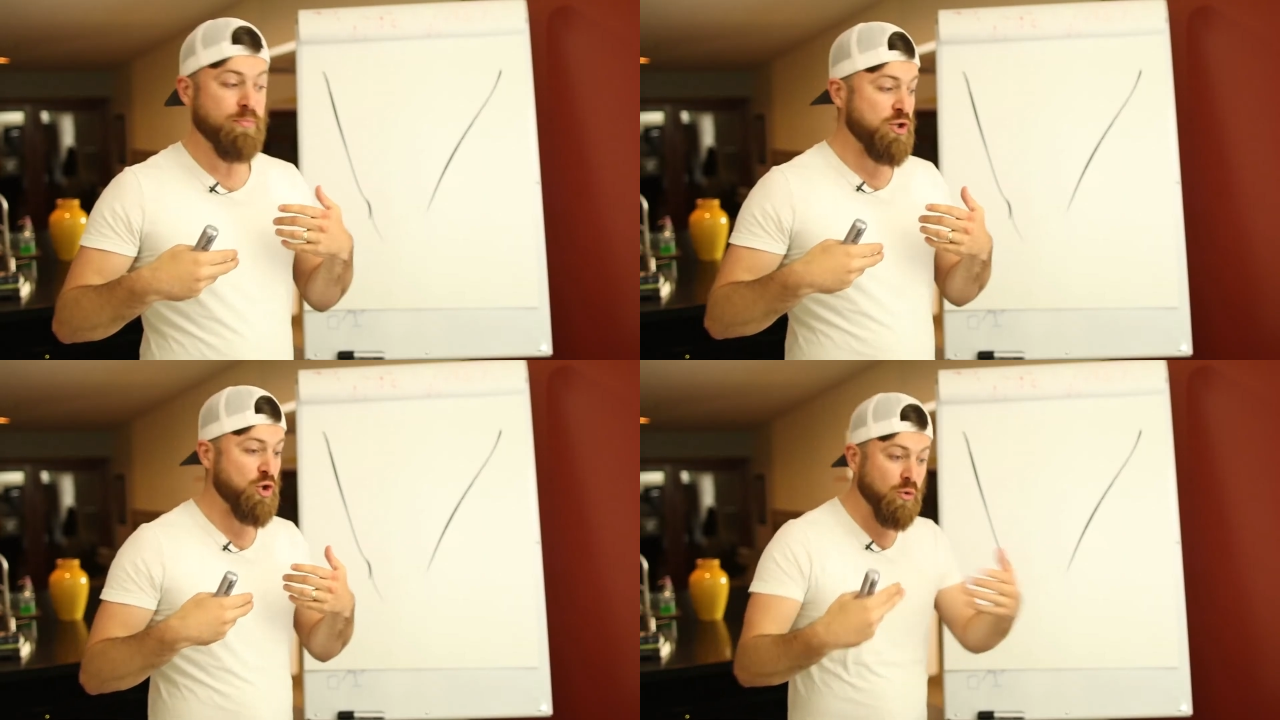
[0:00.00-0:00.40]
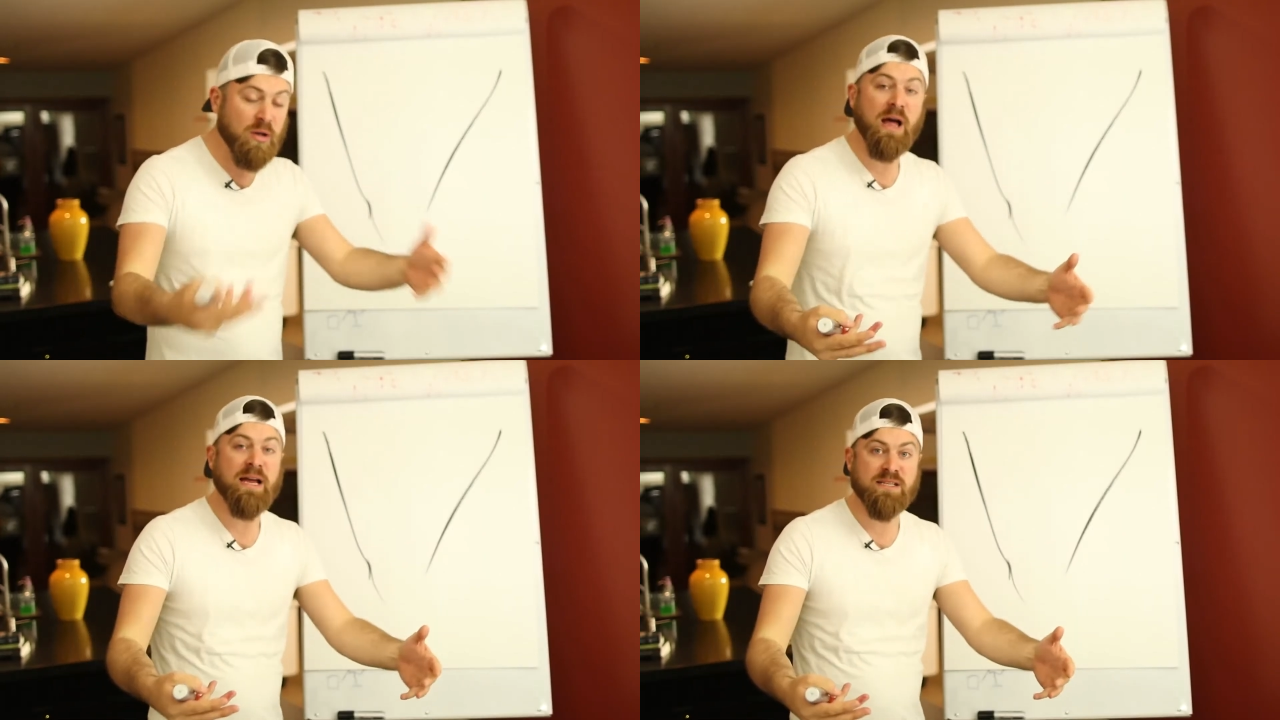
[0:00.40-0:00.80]

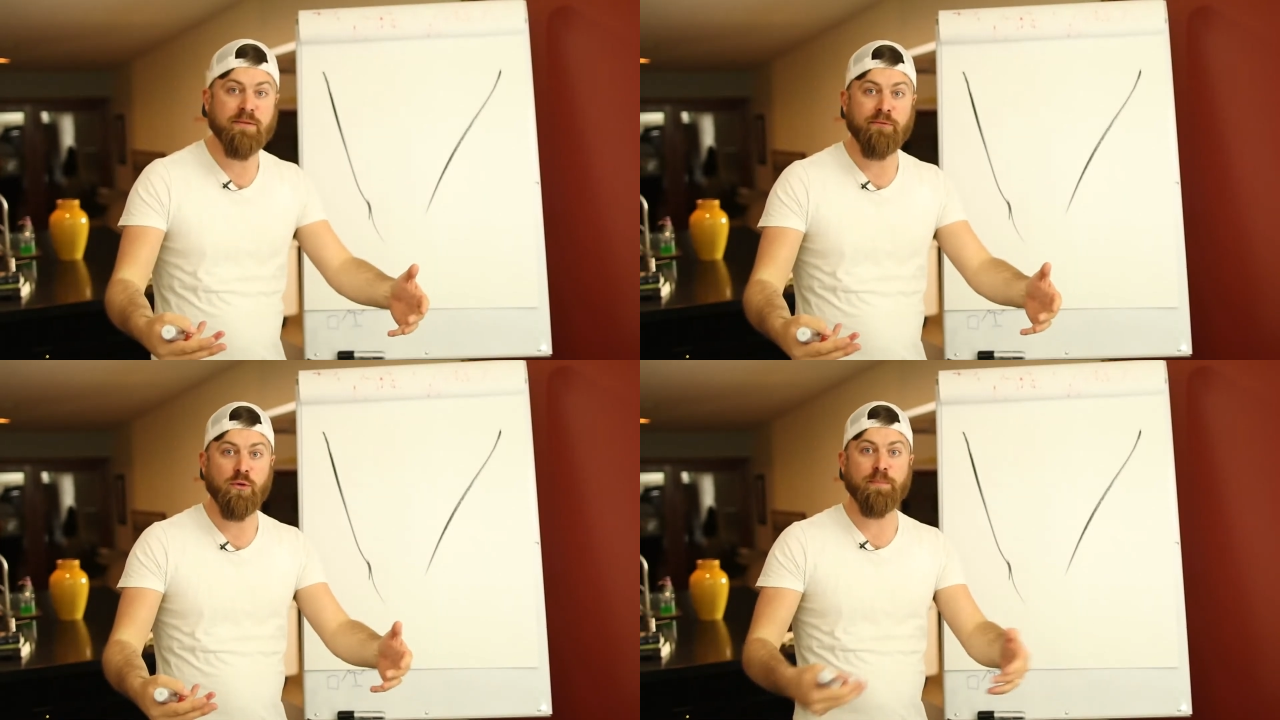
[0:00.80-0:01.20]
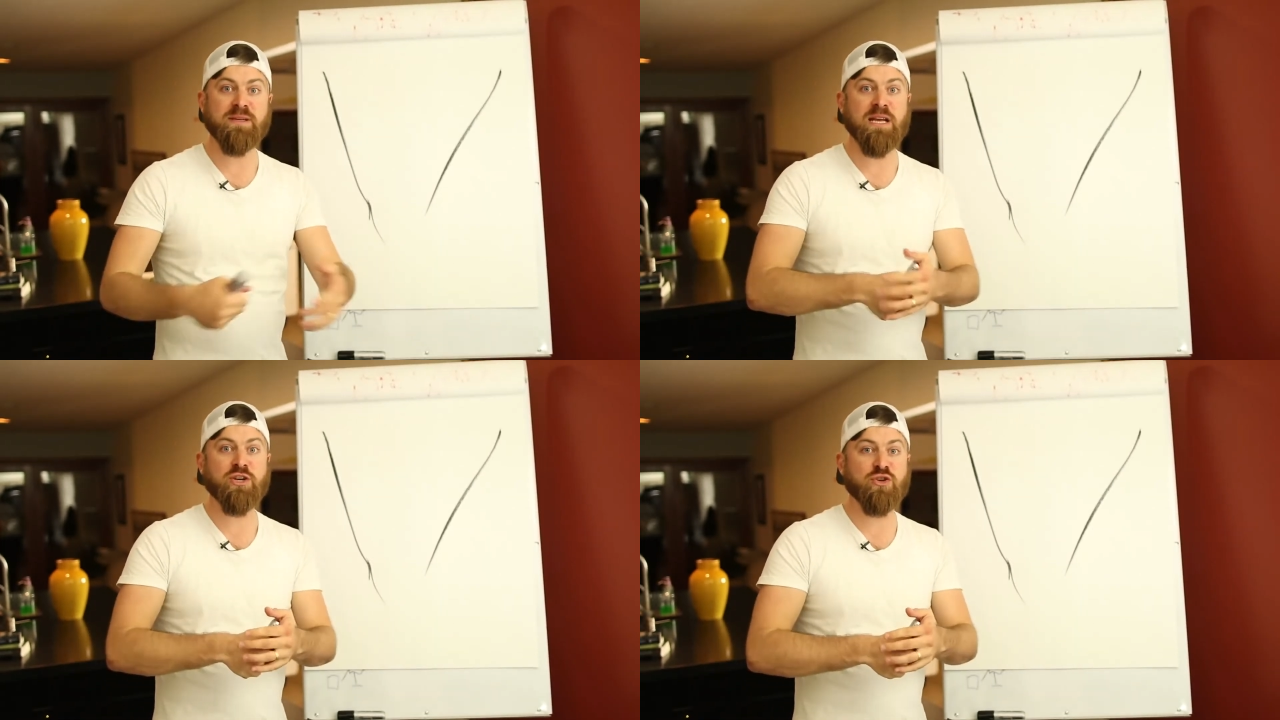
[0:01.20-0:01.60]
utilize the full
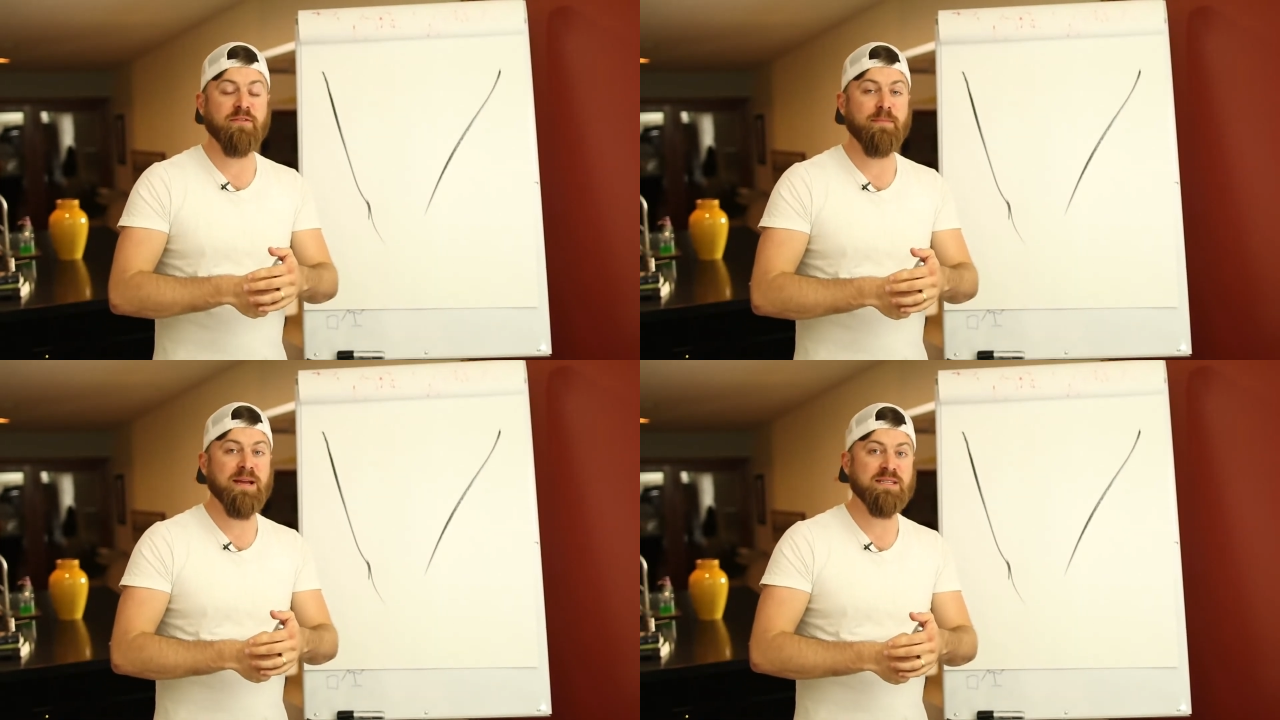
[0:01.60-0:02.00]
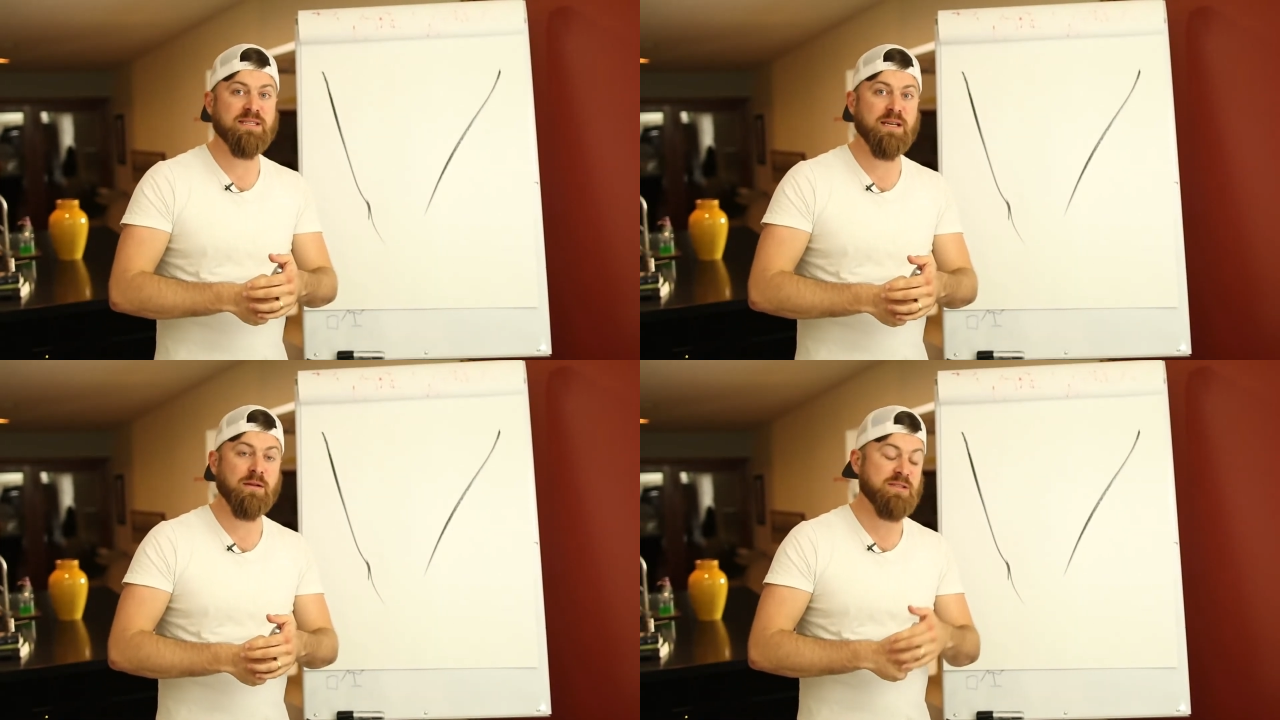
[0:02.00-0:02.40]
potential of my
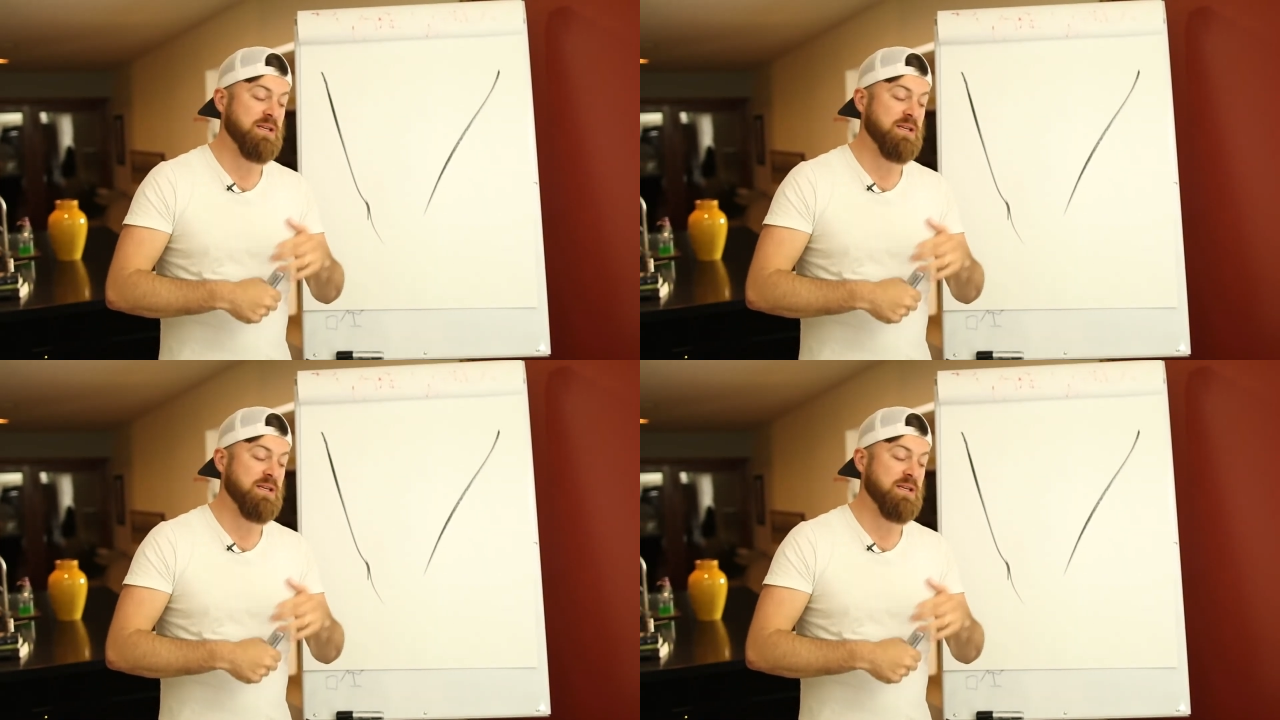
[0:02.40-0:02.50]
skills.